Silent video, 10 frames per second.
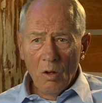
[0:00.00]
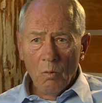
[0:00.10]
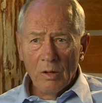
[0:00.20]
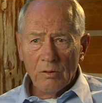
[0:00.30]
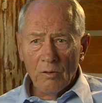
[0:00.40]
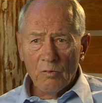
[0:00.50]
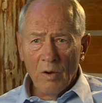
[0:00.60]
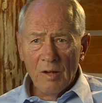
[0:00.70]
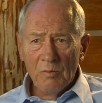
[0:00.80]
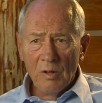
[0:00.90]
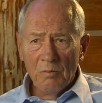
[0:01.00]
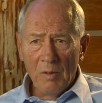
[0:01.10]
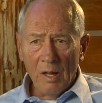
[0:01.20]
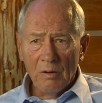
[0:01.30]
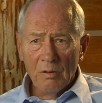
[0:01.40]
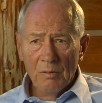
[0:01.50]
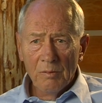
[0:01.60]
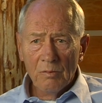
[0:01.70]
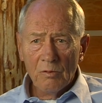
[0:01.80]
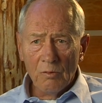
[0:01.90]
what those white men meant
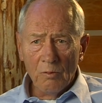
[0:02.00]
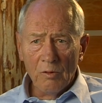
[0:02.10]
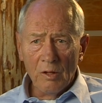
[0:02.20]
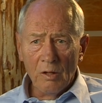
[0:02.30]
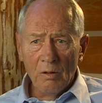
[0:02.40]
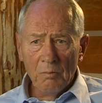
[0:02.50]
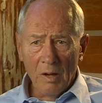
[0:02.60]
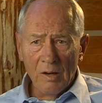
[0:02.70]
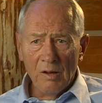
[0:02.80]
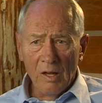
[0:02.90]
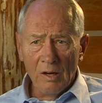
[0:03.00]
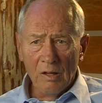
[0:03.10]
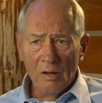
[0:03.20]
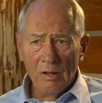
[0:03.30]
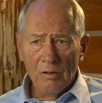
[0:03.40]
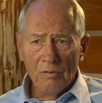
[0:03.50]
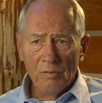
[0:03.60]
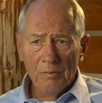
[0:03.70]
to the Montana Indians.